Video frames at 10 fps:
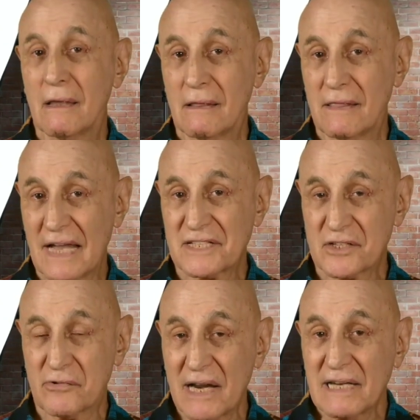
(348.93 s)
That's
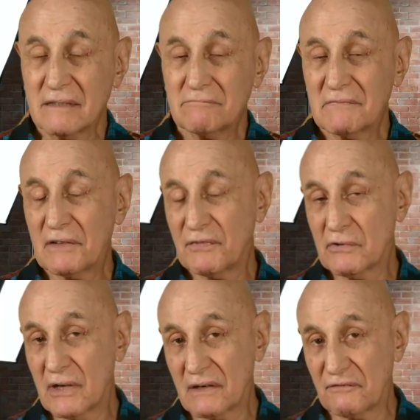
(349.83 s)
great if
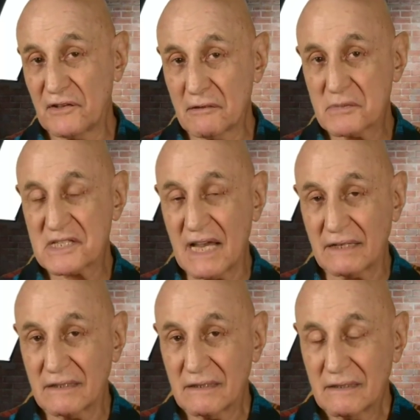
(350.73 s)
you're on a film
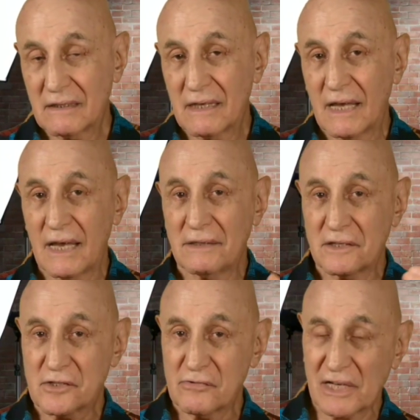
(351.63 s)
set and the
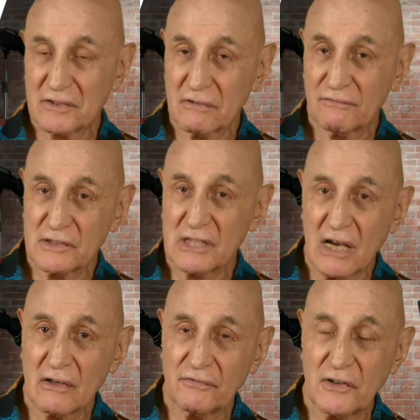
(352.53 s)
director of
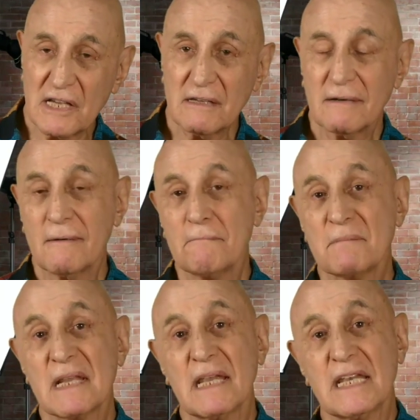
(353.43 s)
photography
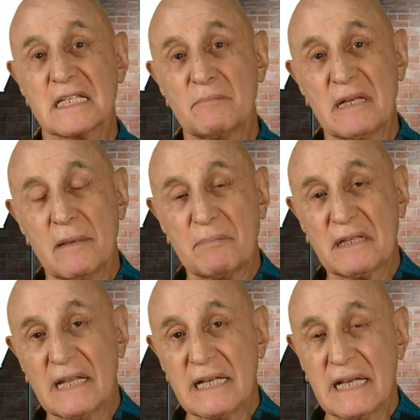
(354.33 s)
is
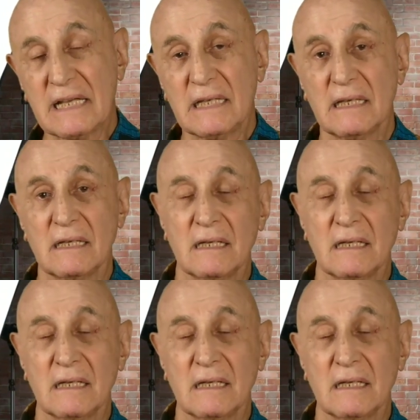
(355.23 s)
manipulating